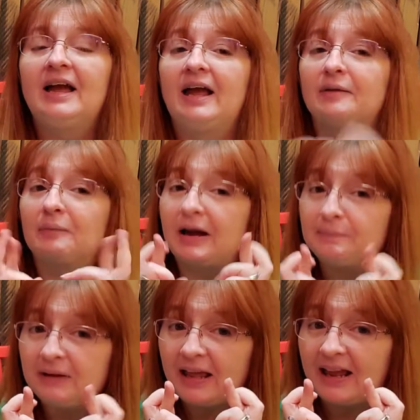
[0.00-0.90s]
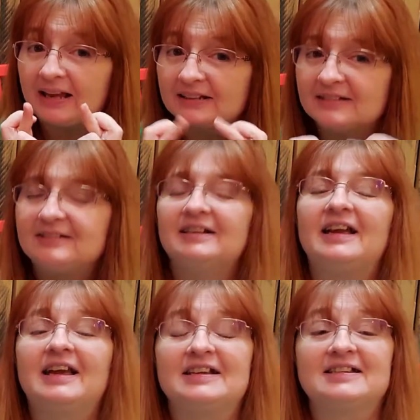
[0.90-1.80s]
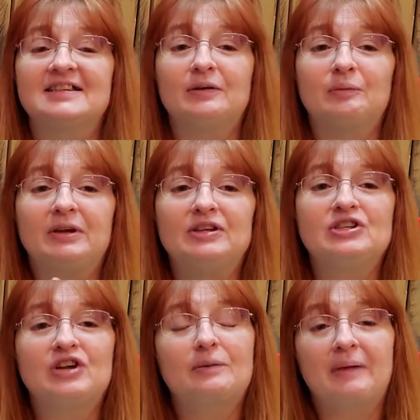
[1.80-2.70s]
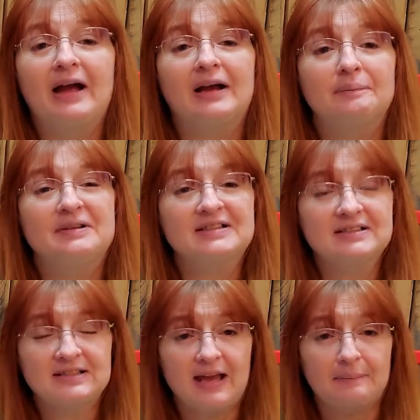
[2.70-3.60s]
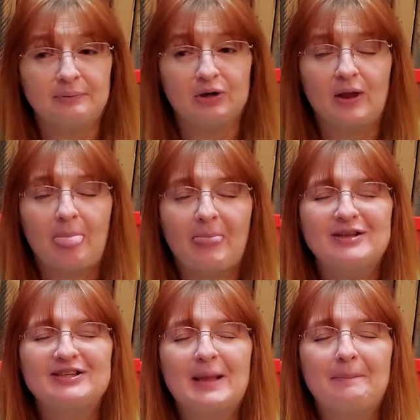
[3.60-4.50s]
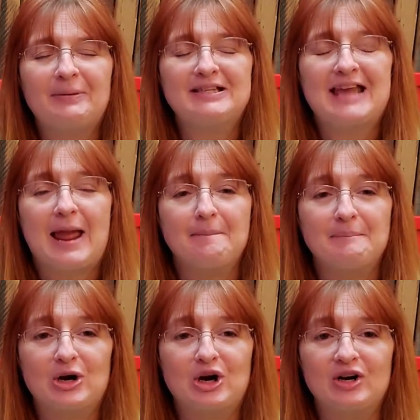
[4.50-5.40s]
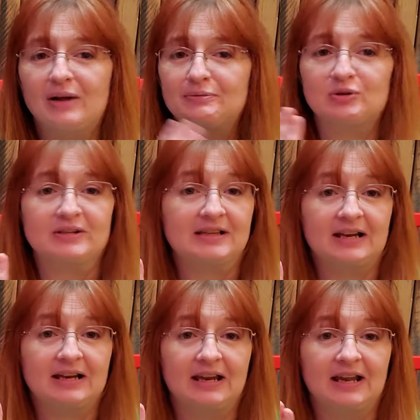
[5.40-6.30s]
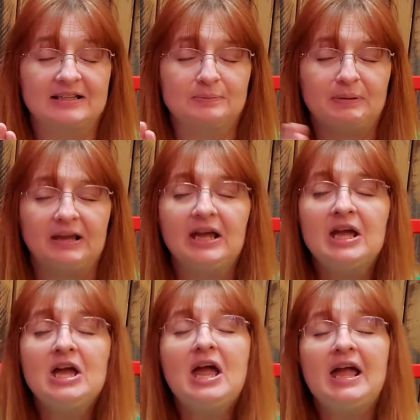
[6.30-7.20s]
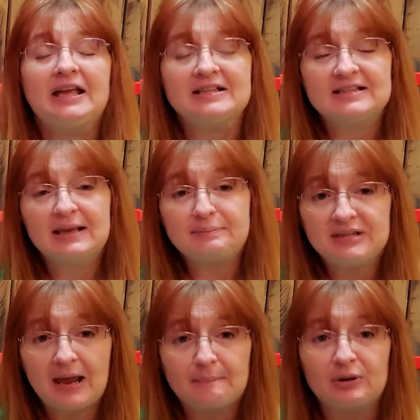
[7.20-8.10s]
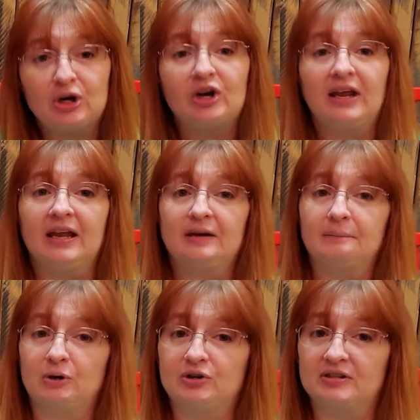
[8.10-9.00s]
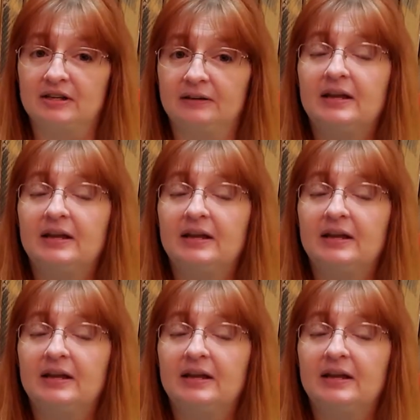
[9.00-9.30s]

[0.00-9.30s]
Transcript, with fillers: and my plan is that we start back up in September, September, I'm so excited I can't speak, in September in person.